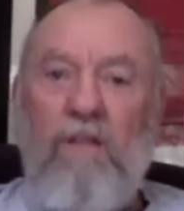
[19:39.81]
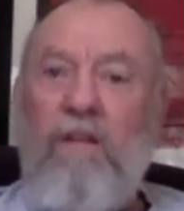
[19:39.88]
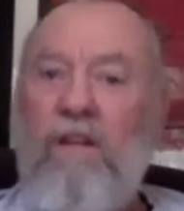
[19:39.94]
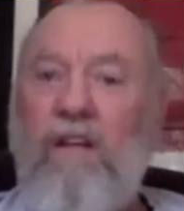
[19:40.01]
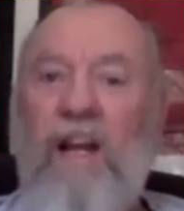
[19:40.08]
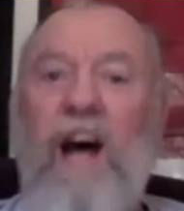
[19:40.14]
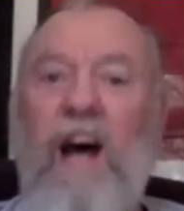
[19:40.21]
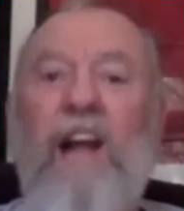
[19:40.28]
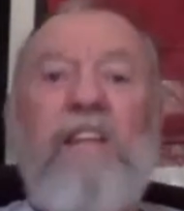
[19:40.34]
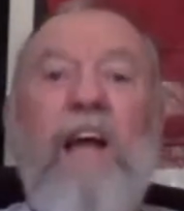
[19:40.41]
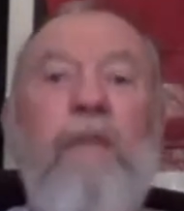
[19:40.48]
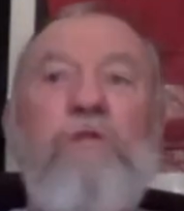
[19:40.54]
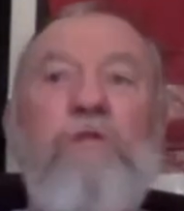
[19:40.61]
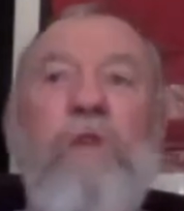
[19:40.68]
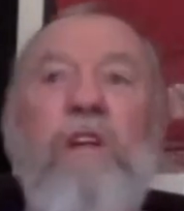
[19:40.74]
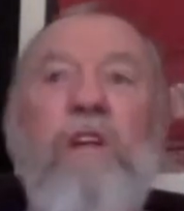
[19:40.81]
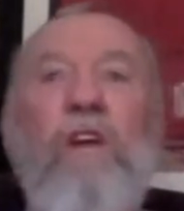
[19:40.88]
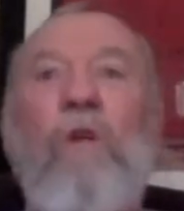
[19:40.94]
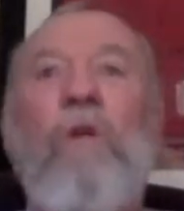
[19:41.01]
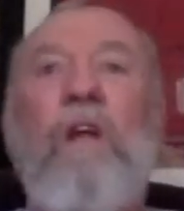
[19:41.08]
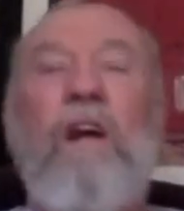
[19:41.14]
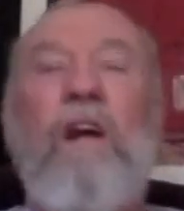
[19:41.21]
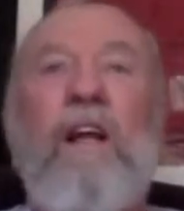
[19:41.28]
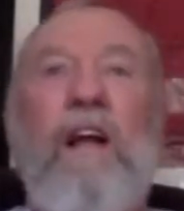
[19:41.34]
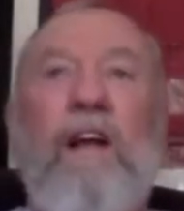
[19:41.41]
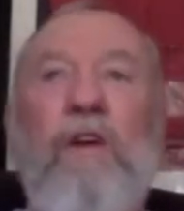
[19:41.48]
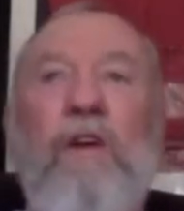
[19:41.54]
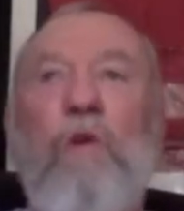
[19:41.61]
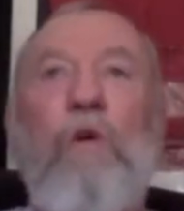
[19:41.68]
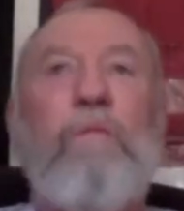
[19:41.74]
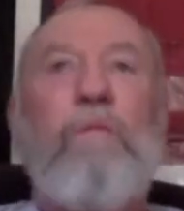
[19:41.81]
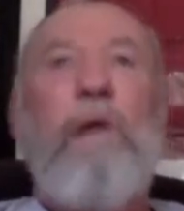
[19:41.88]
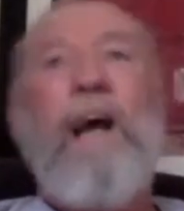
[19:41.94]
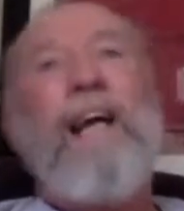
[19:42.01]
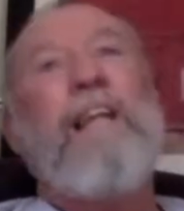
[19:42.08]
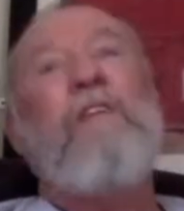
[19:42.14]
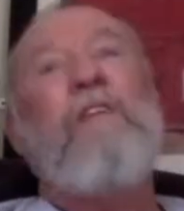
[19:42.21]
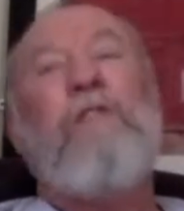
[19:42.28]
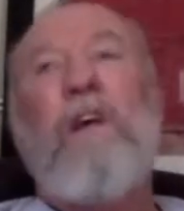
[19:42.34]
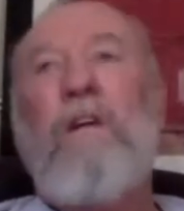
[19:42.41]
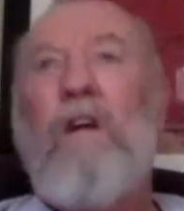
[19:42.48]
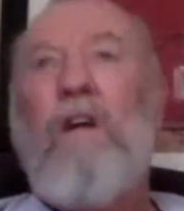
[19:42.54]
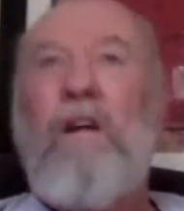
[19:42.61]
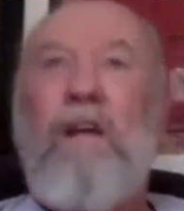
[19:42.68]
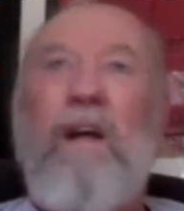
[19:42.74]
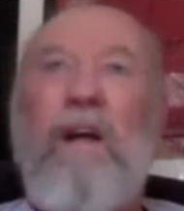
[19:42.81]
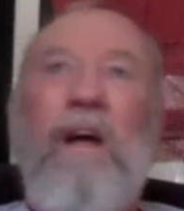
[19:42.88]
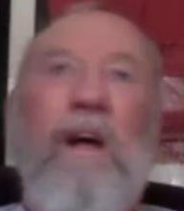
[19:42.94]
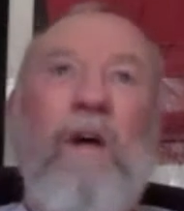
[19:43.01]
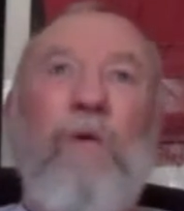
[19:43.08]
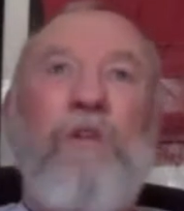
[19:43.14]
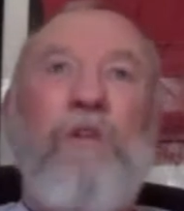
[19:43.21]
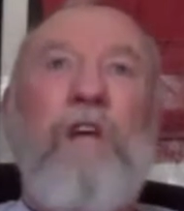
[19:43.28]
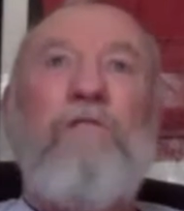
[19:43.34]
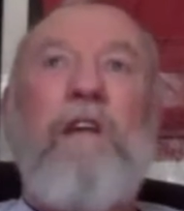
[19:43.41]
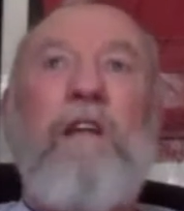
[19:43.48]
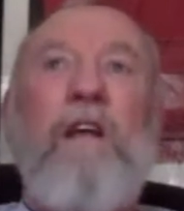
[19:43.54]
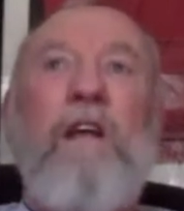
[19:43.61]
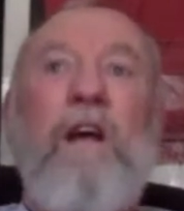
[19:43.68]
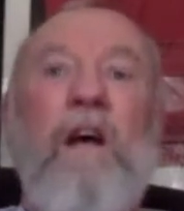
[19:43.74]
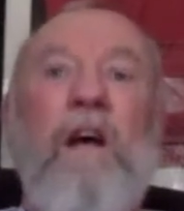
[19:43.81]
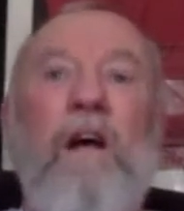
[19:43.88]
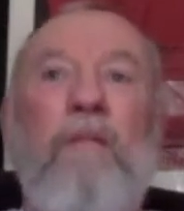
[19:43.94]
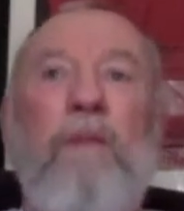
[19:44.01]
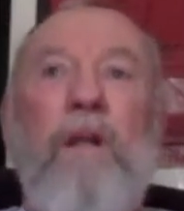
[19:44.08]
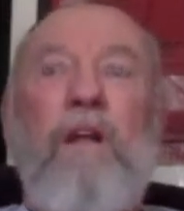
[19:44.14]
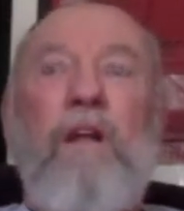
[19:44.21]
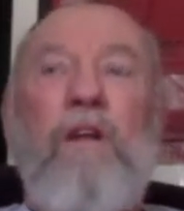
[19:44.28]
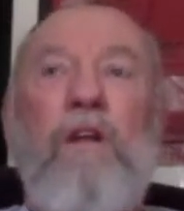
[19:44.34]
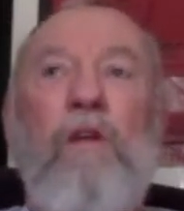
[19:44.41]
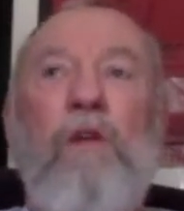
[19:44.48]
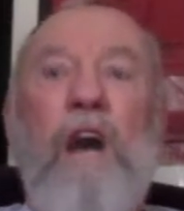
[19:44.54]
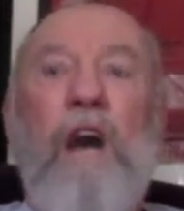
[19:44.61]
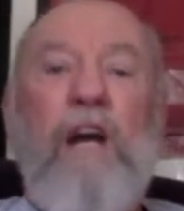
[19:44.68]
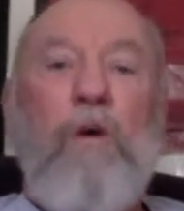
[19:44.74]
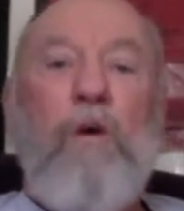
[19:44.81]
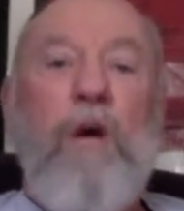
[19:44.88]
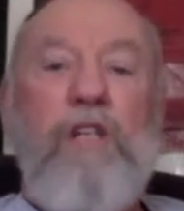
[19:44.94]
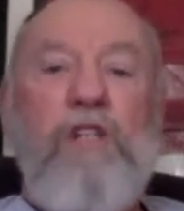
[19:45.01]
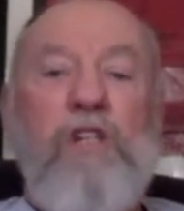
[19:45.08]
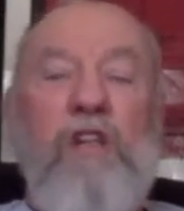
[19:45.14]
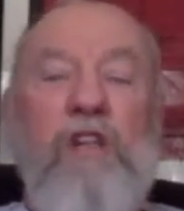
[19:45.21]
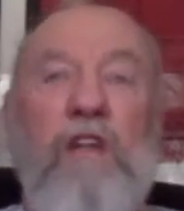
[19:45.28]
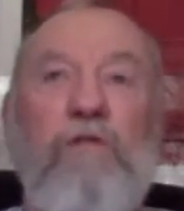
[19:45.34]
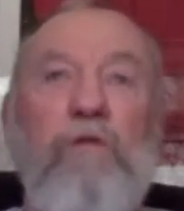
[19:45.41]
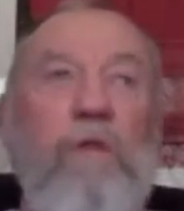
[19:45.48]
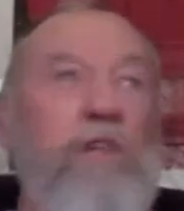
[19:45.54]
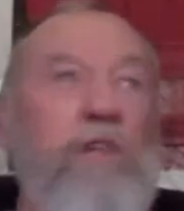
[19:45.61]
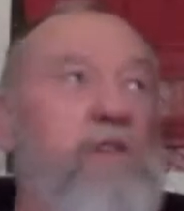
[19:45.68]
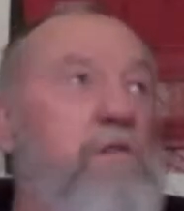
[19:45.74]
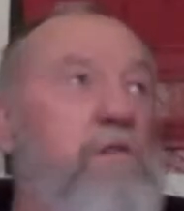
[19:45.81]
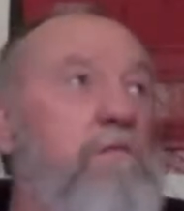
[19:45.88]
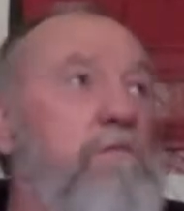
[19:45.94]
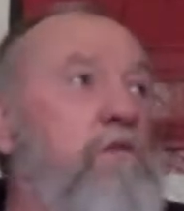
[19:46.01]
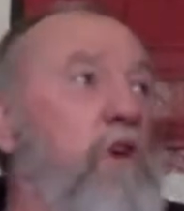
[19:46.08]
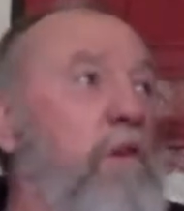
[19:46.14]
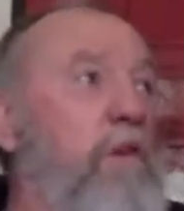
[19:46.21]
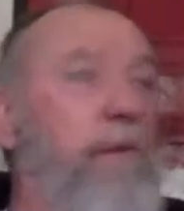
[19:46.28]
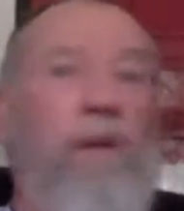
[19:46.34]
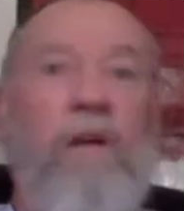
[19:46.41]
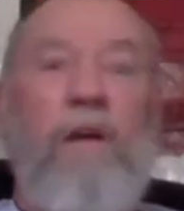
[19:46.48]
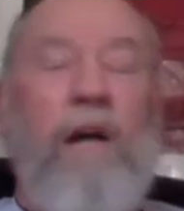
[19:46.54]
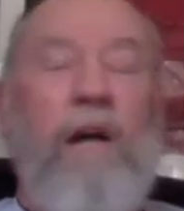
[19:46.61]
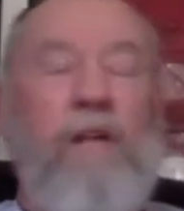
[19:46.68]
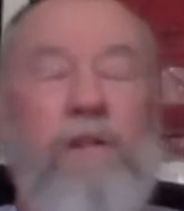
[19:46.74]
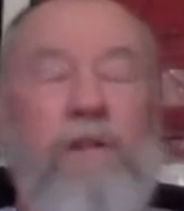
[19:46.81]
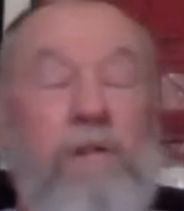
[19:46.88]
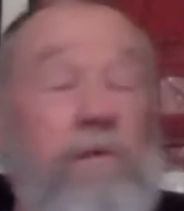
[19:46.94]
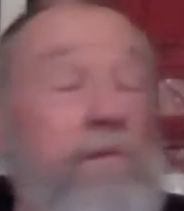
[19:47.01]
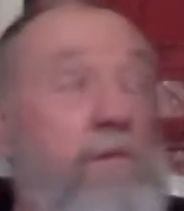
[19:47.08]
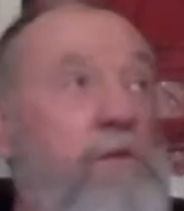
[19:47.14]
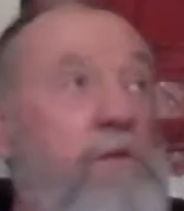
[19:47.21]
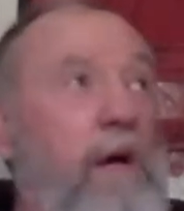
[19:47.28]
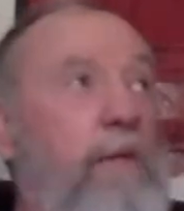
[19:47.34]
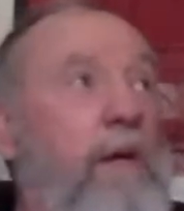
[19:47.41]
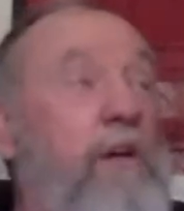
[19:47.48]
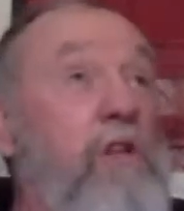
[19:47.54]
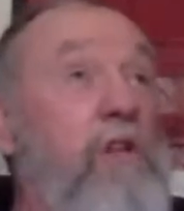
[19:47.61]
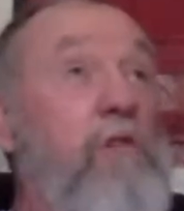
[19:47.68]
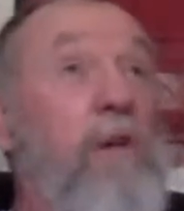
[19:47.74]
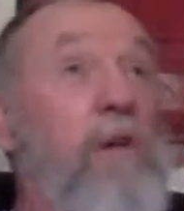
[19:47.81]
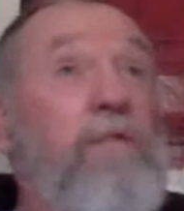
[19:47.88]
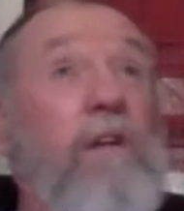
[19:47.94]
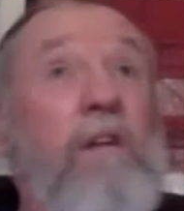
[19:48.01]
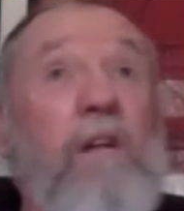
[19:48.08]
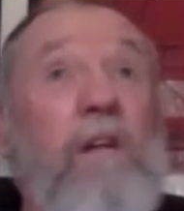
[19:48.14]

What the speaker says: There are times when, you know, and you look back and you think, oh, was I right? But you can't question yourself too much, because you have to,